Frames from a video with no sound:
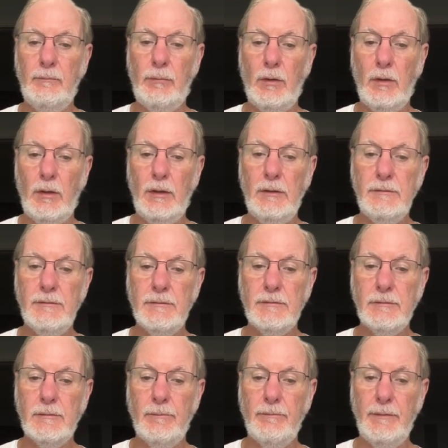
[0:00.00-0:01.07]

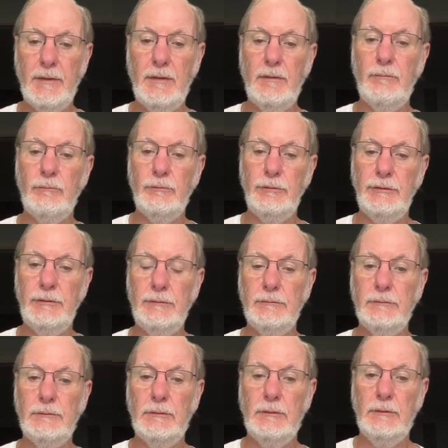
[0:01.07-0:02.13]
plus, then we
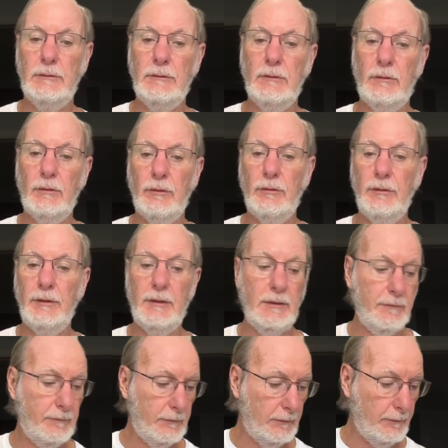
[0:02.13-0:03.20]
are going to
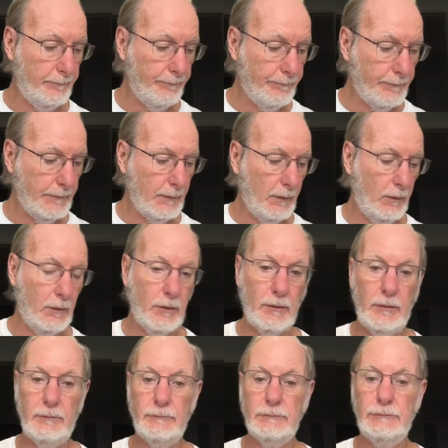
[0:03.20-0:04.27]
get the
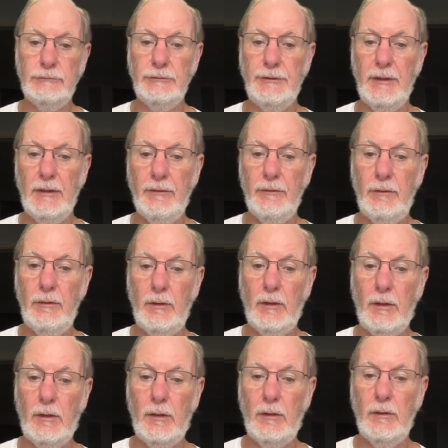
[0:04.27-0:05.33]
R together,
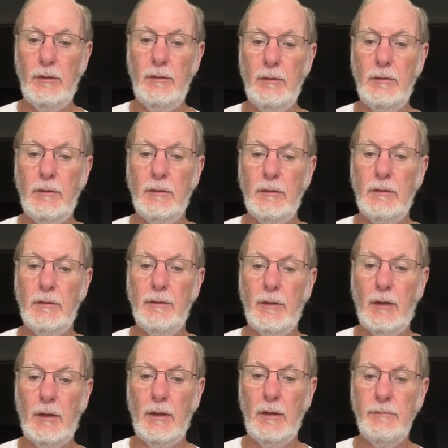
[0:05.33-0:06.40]
R
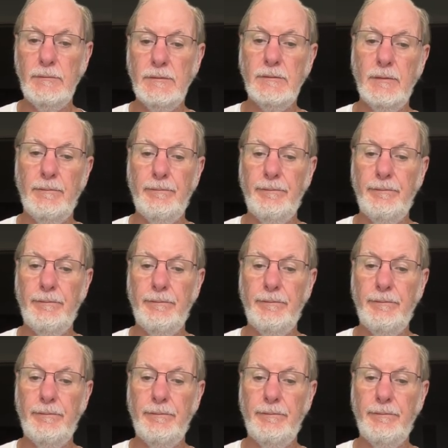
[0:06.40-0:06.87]
times